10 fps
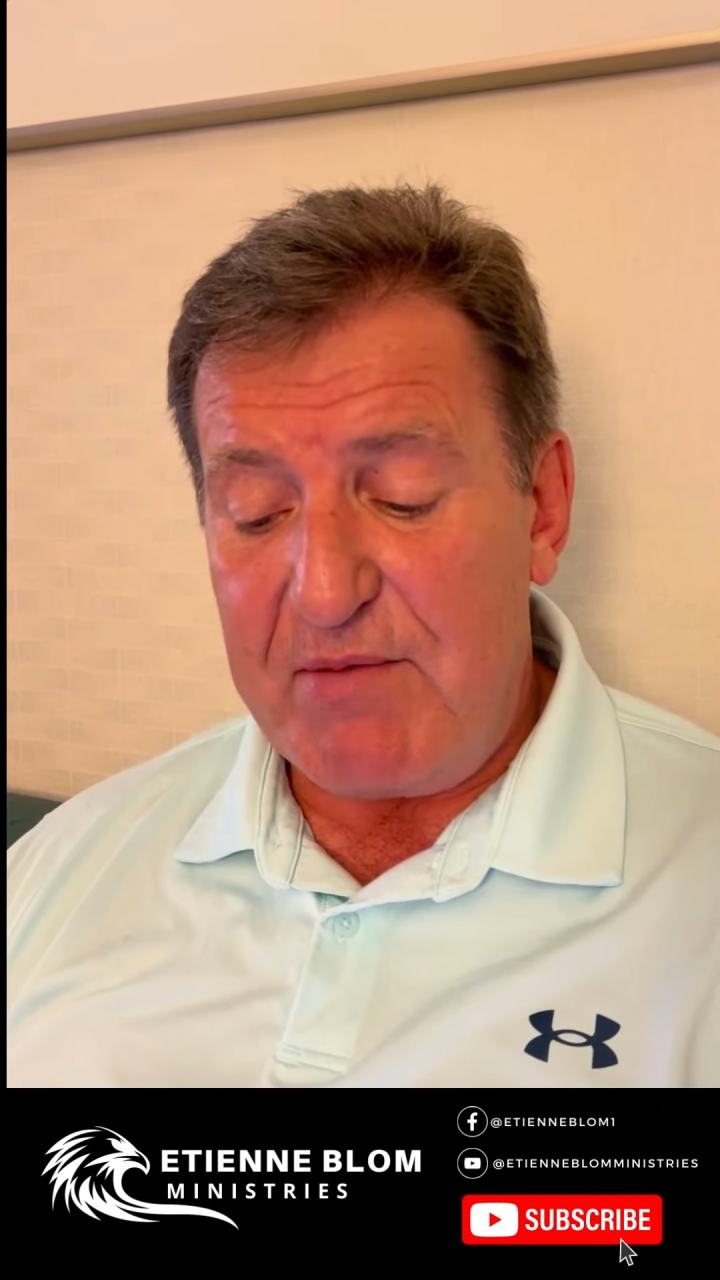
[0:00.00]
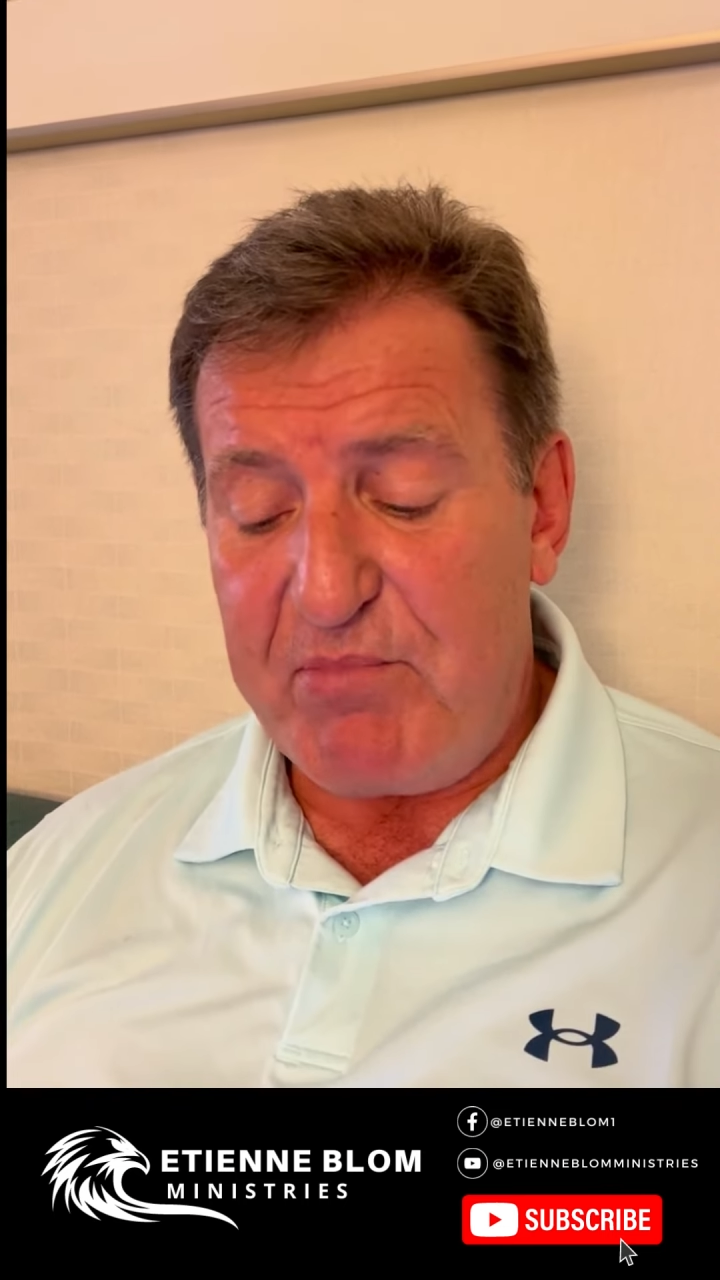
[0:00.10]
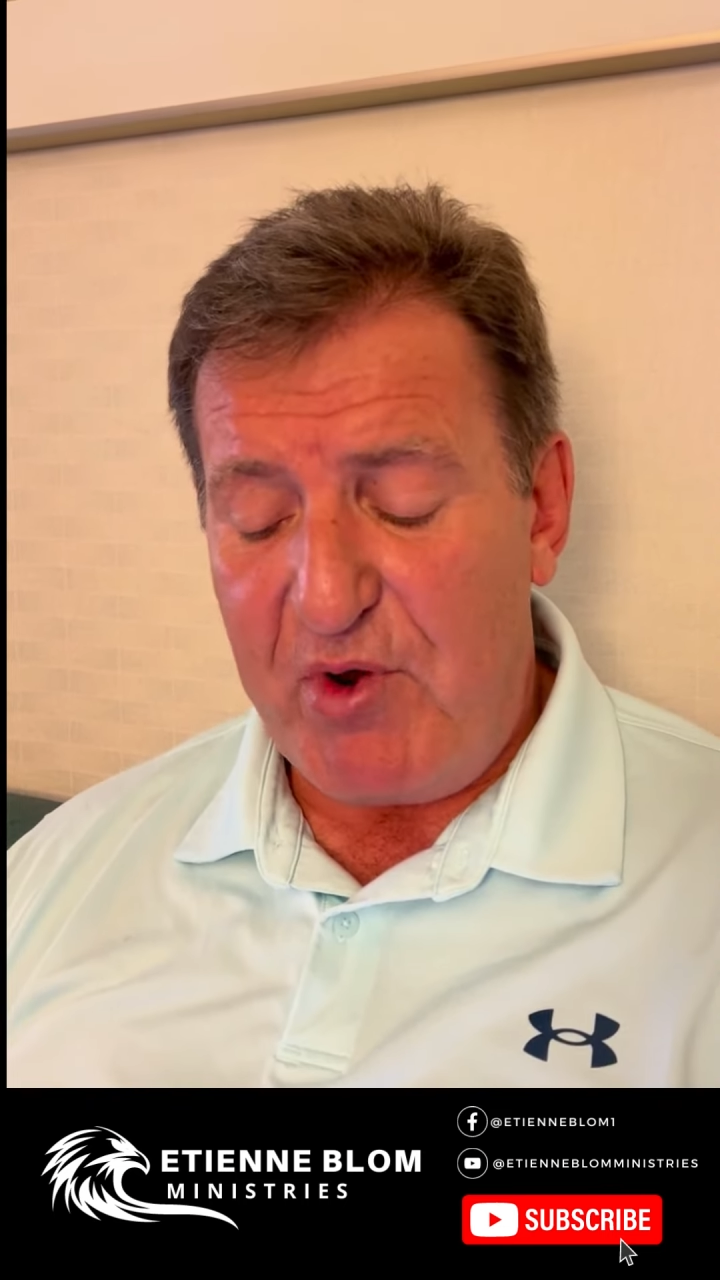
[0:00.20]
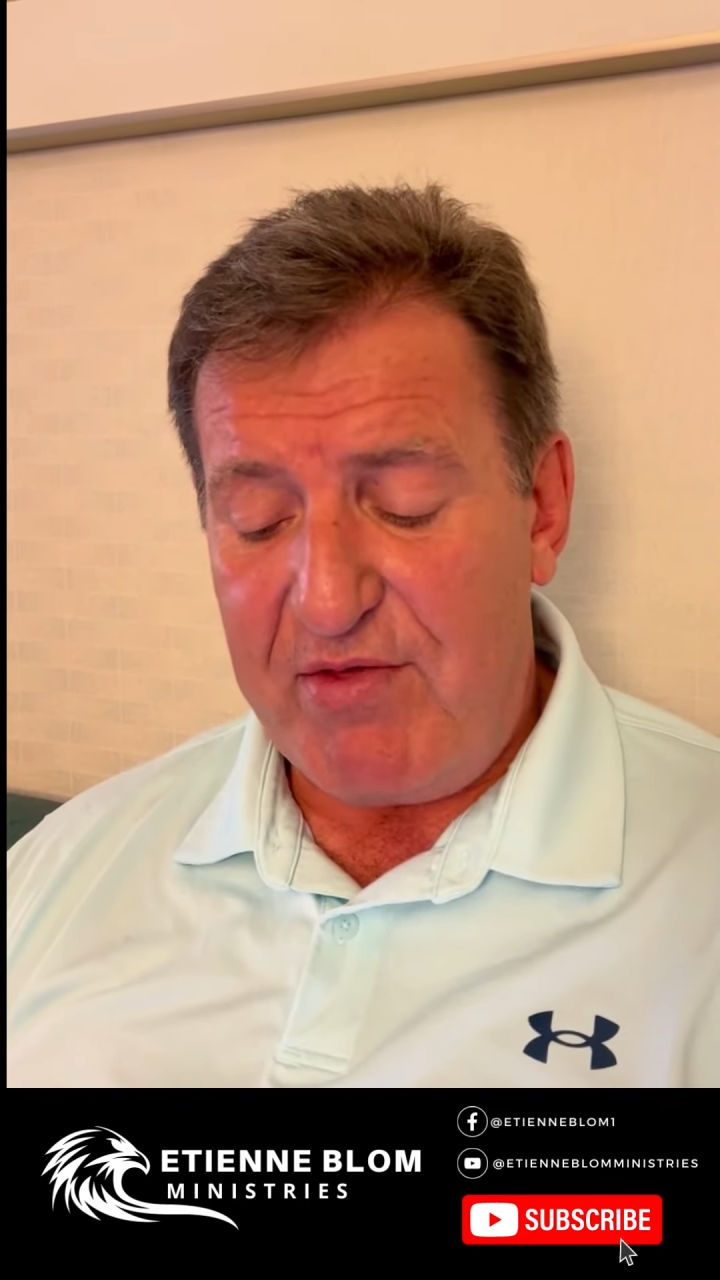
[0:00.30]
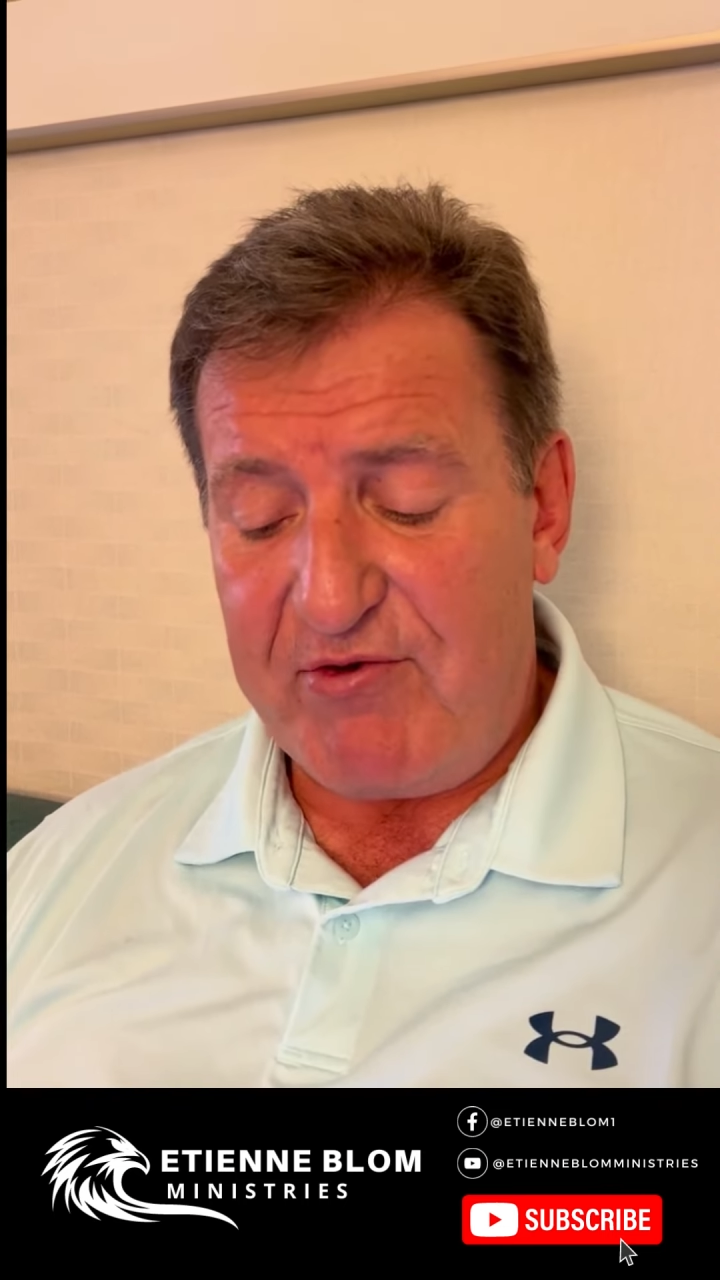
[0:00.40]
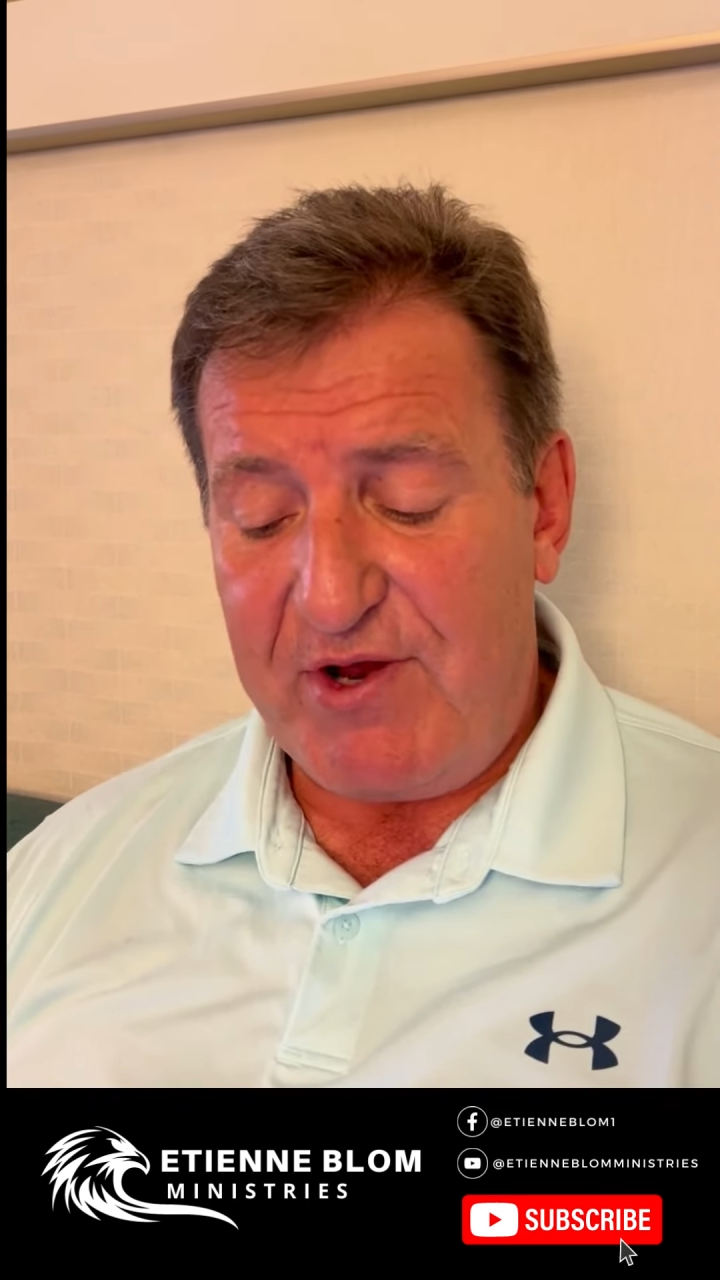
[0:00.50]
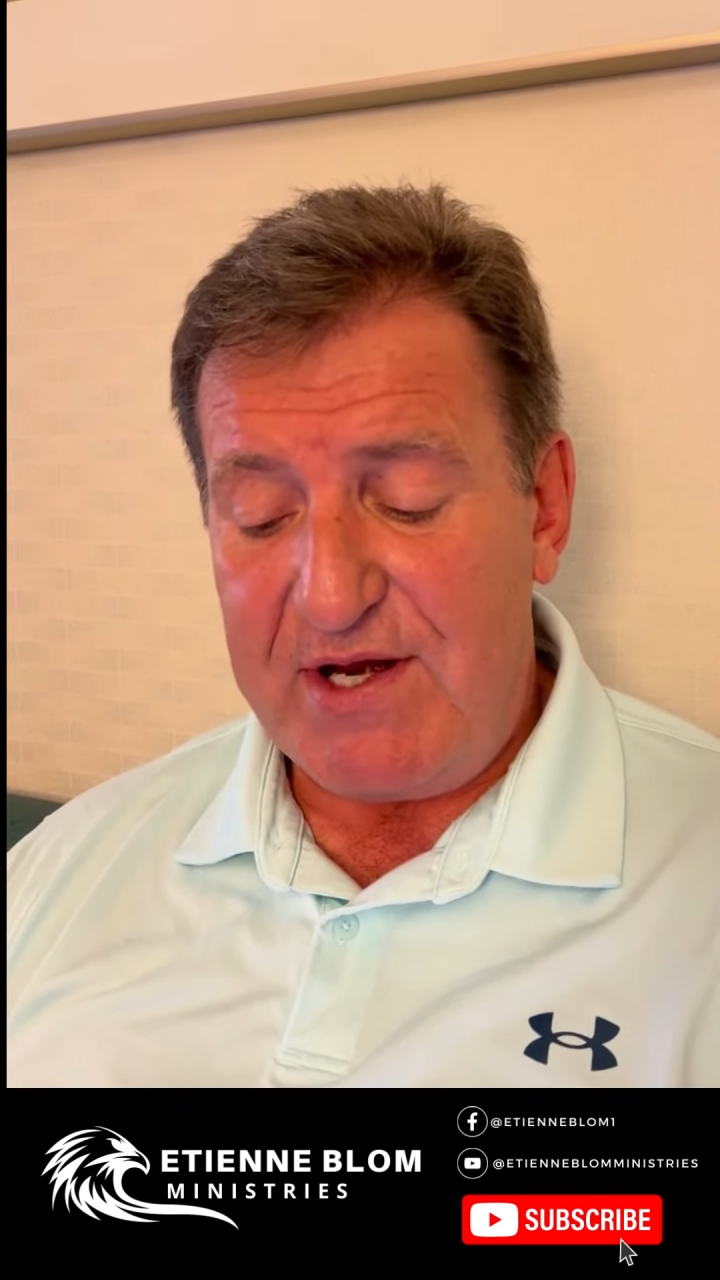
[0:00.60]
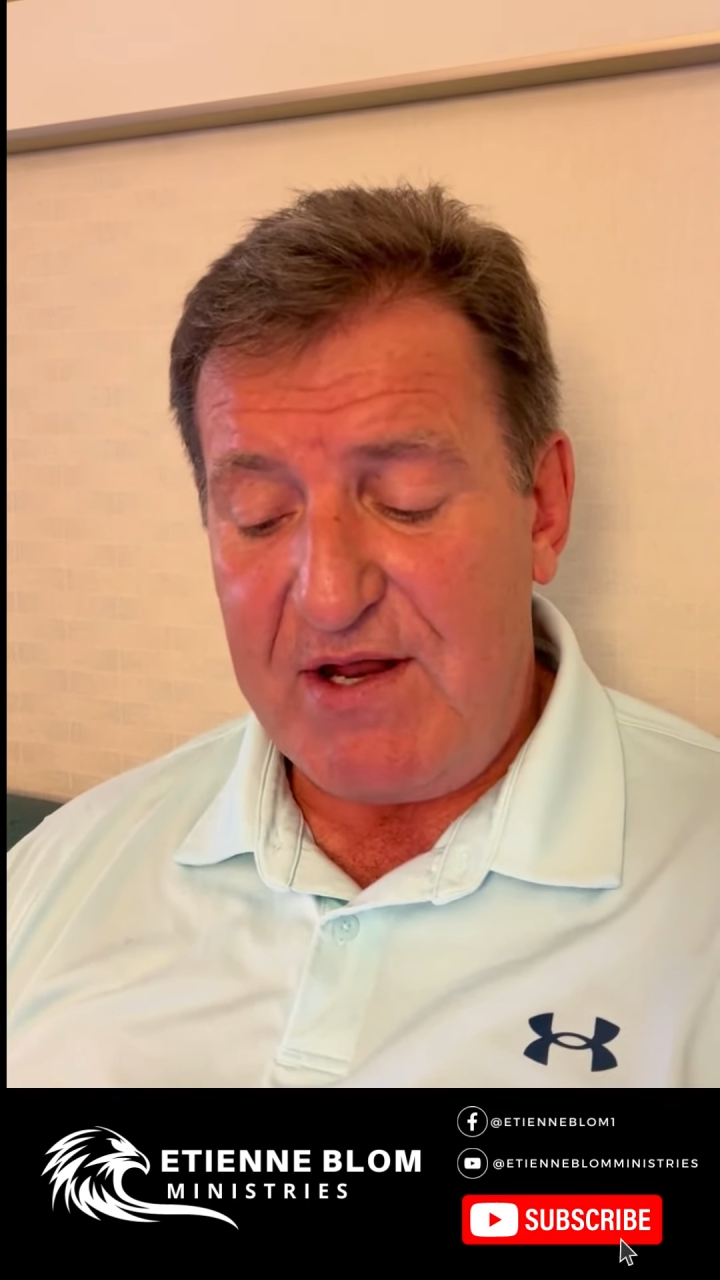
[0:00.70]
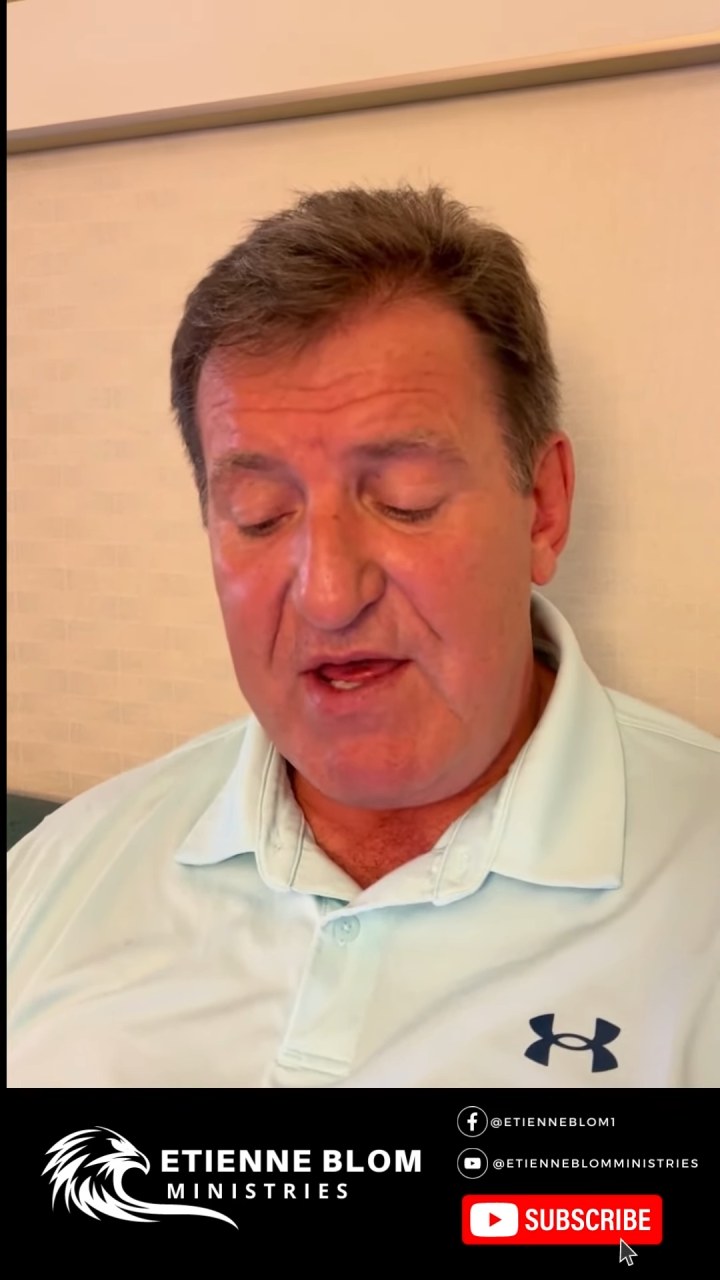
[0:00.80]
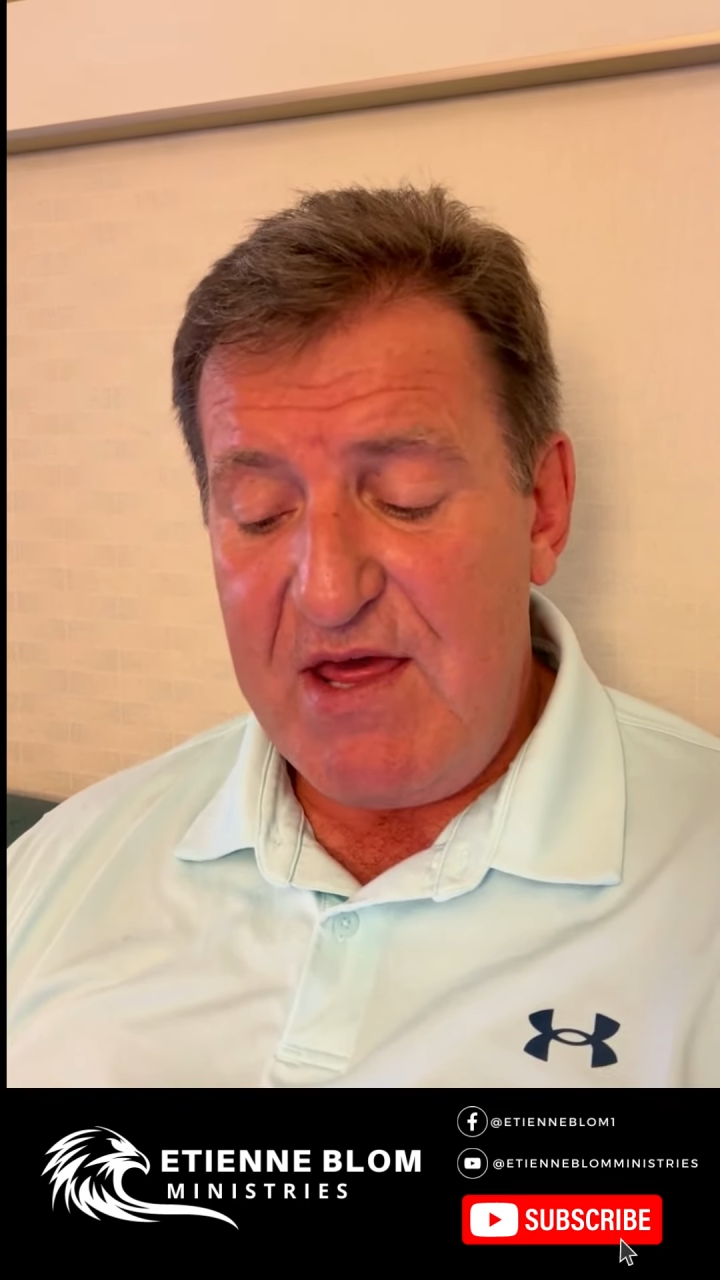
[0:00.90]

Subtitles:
brethren,